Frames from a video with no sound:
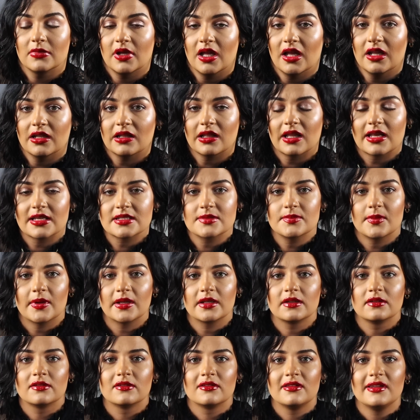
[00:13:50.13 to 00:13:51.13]
And last
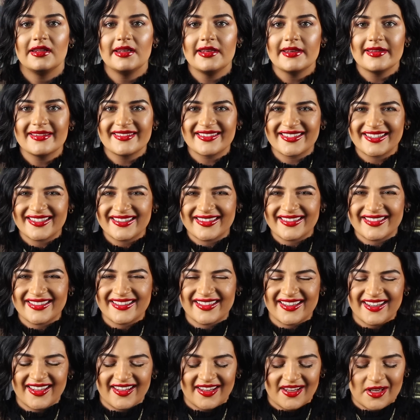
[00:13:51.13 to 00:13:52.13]
but not least,
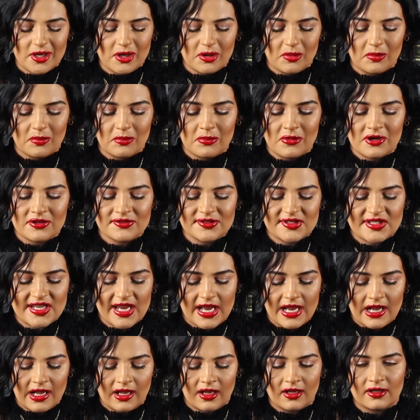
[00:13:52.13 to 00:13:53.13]

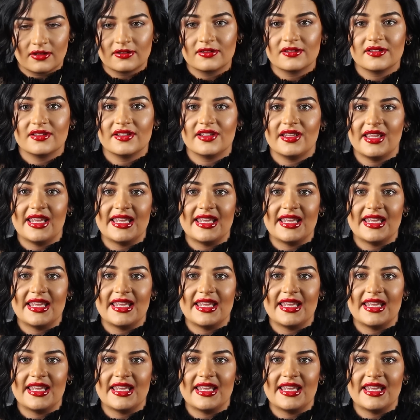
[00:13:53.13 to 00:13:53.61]
Montale